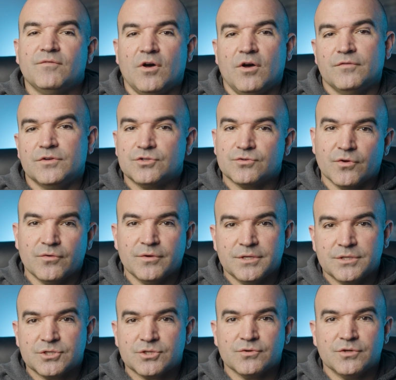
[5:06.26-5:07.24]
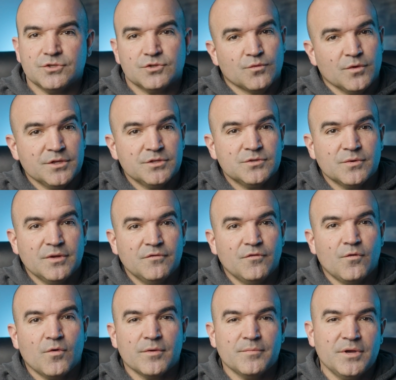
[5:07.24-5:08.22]
evolving drone industry in
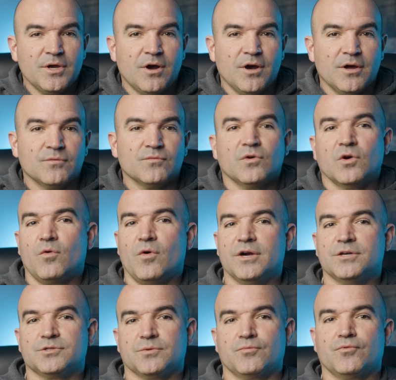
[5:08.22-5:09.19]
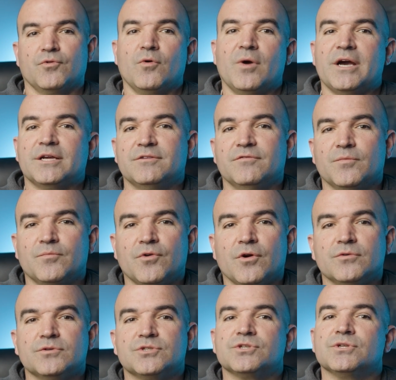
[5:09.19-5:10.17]
2024 and beyond requires a proactive
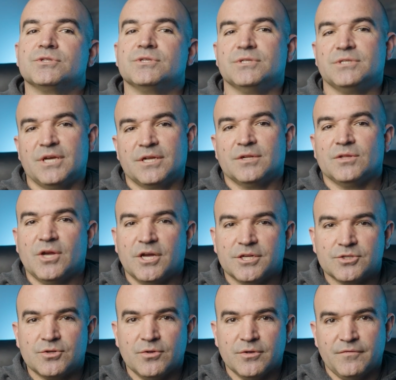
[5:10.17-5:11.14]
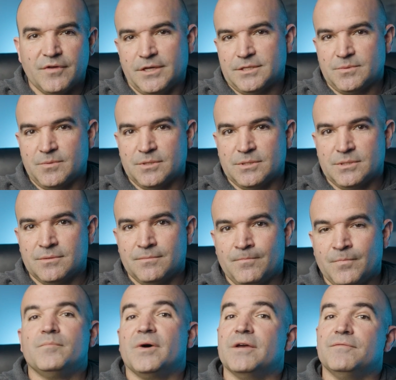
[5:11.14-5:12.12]
approach to technological advancements.
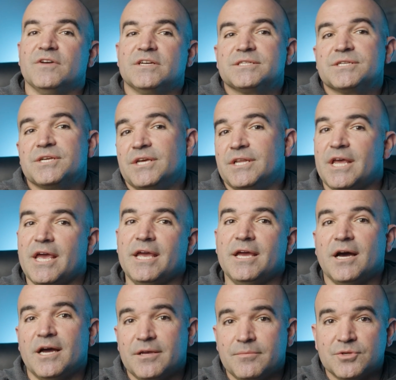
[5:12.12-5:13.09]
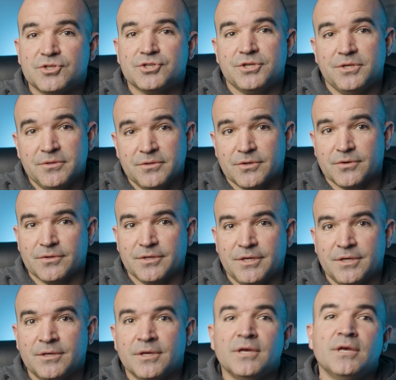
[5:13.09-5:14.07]
By investing in AI and machine
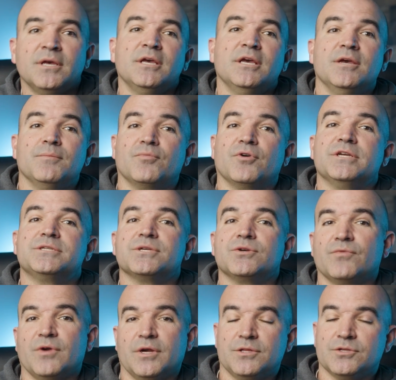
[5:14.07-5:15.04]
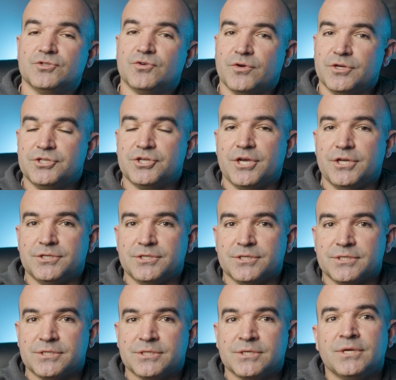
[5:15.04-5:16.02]
learning, embracing regulatory
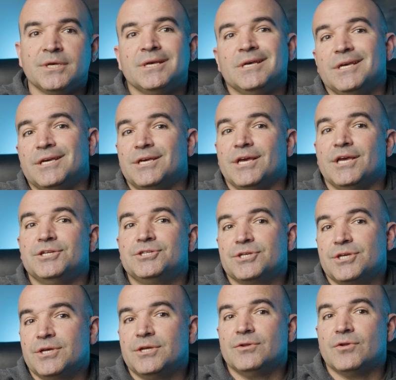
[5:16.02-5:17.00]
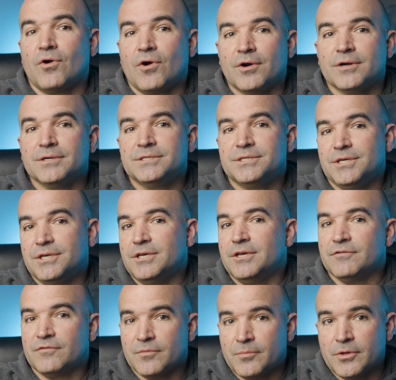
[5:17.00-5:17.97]
changes, engaging in R&D
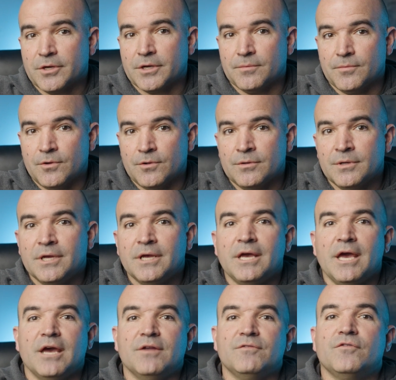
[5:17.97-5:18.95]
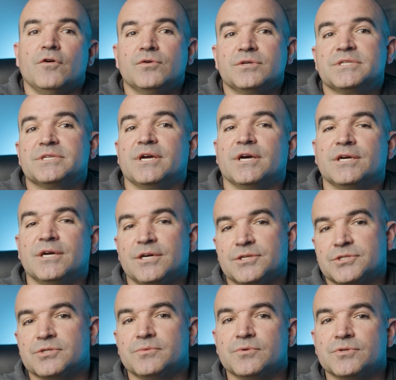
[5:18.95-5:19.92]
if applicable, and focusing on
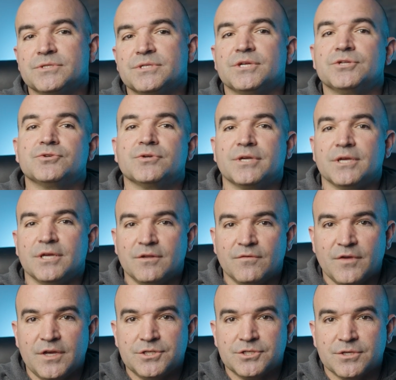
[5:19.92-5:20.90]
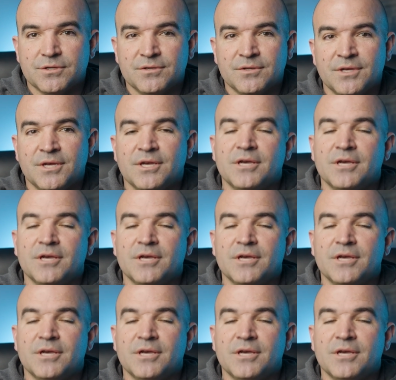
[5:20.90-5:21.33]
customer-centric innovation,